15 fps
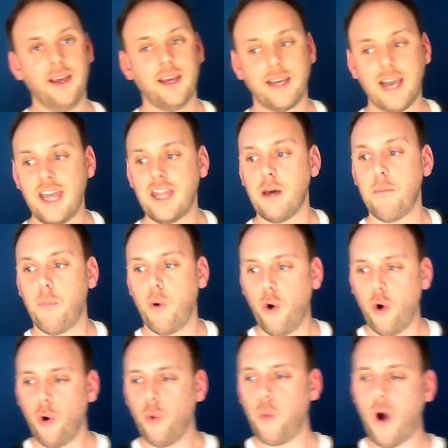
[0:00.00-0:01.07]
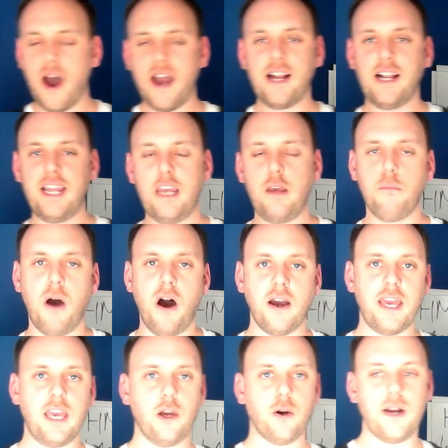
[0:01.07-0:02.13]
Okay, the more widely you
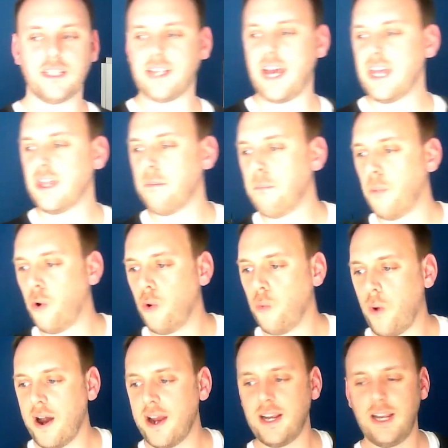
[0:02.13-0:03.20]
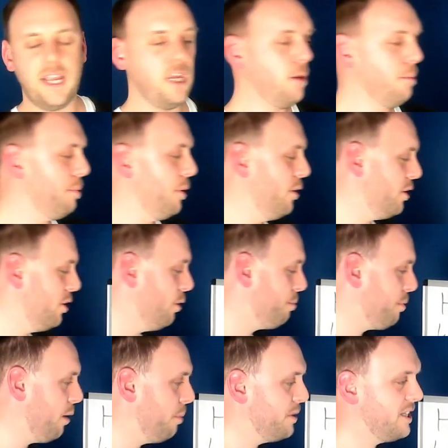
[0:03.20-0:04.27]
market your SA, the more widely you put your
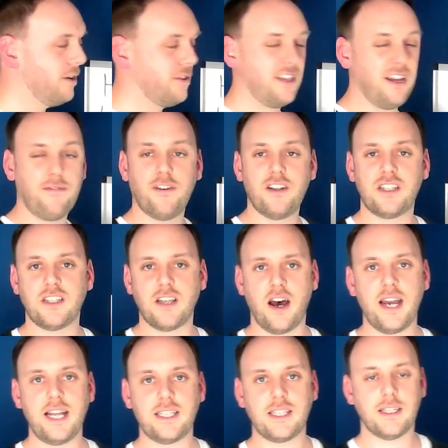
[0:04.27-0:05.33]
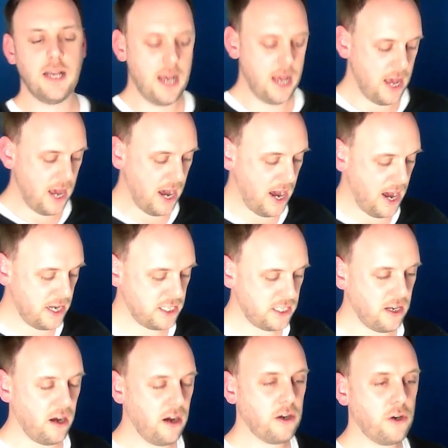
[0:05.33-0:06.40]
property on different sites and
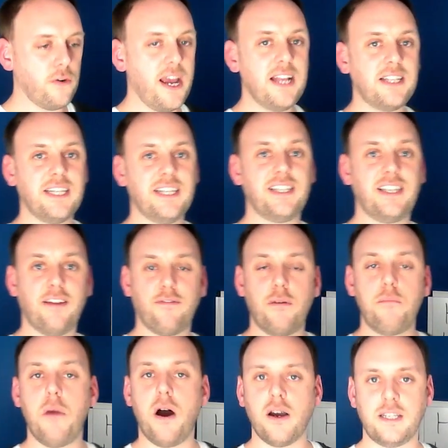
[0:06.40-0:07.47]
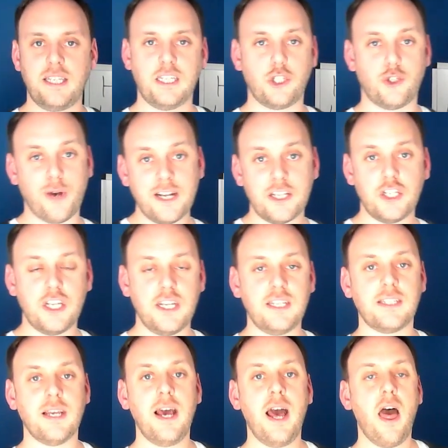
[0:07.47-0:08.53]
start creating different marketing
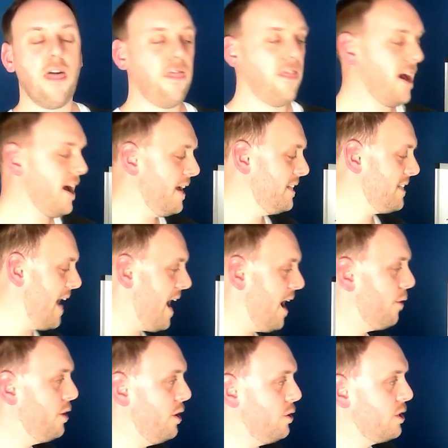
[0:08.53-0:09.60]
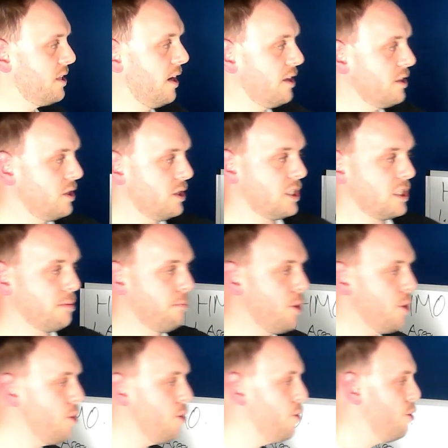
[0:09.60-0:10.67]
strategies, that is how you start to
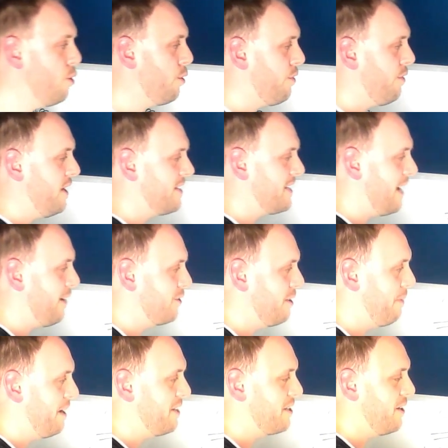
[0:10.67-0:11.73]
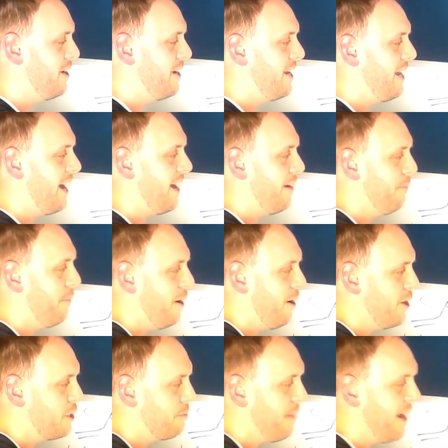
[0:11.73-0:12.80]
smooth this out a bit so you get
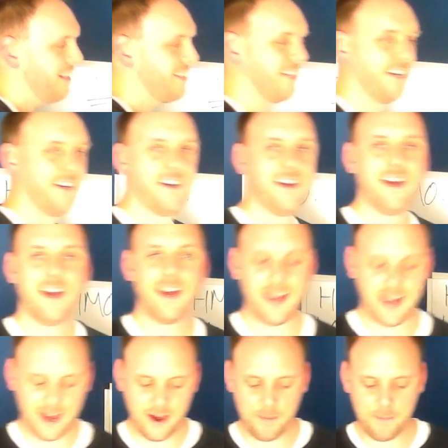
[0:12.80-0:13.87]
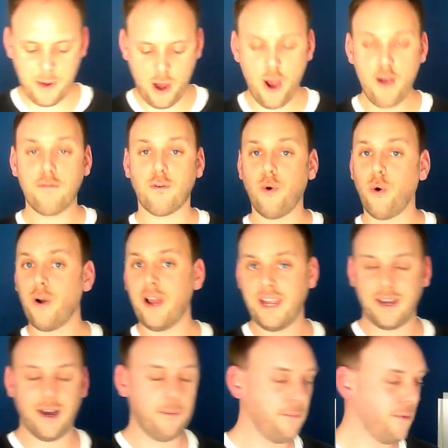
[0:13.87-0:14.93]
much better overall
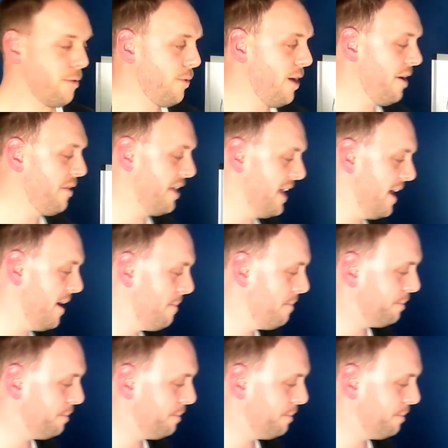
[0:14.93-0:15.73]
income throughout the year.